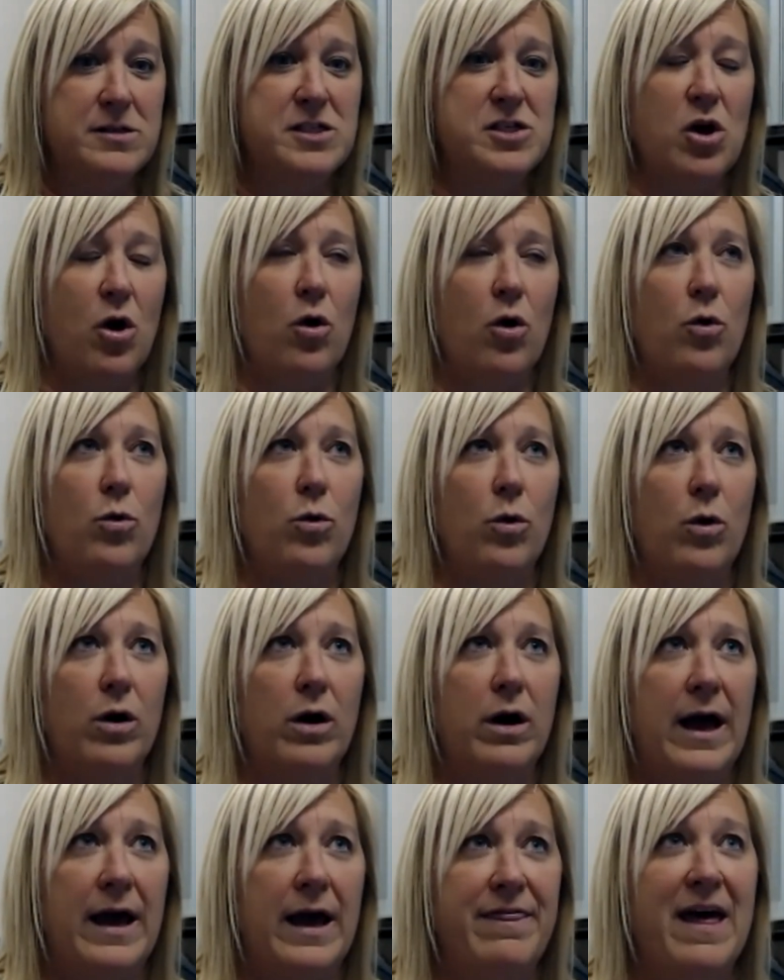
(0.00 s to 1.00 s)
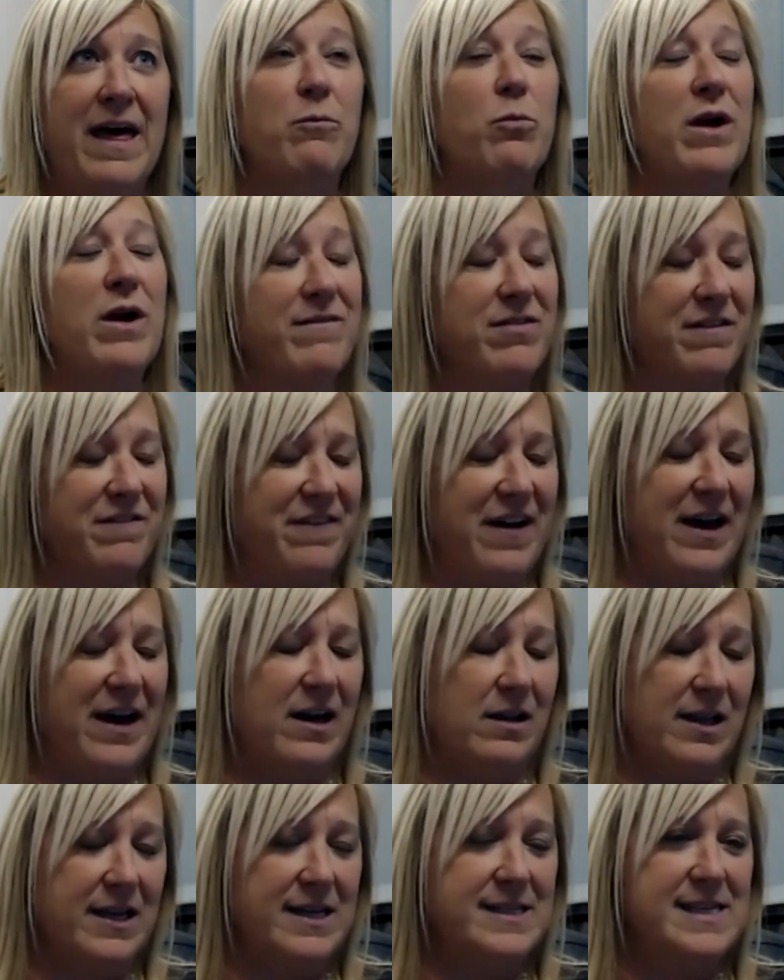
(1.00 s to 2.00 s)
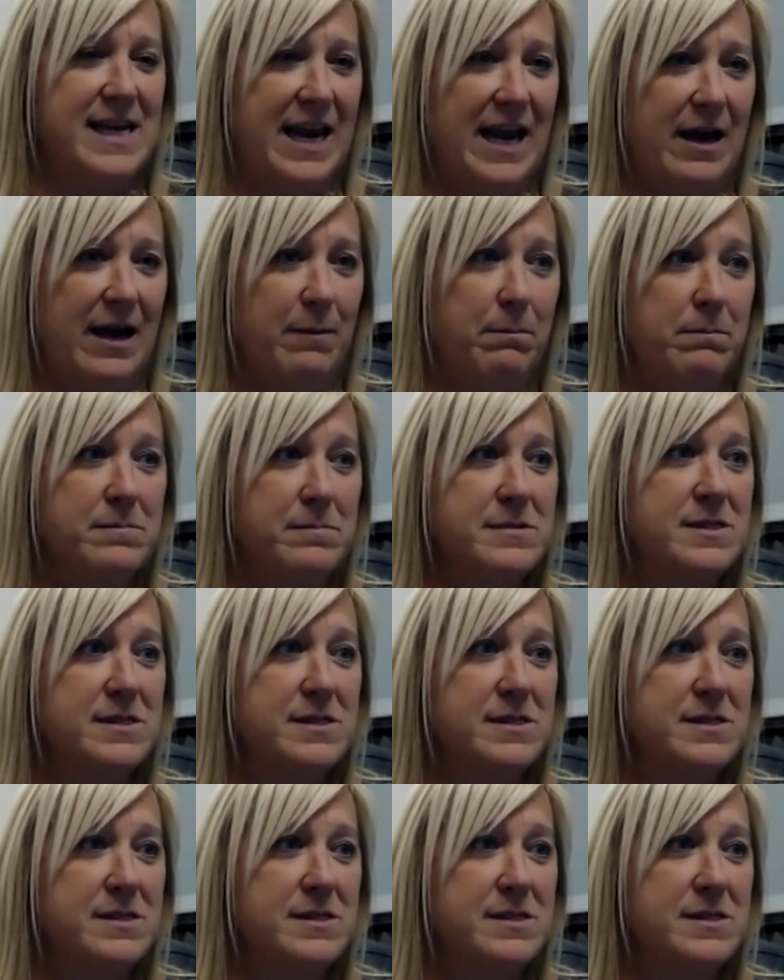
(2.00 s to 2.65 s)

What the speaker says: So, and then we have the final exam.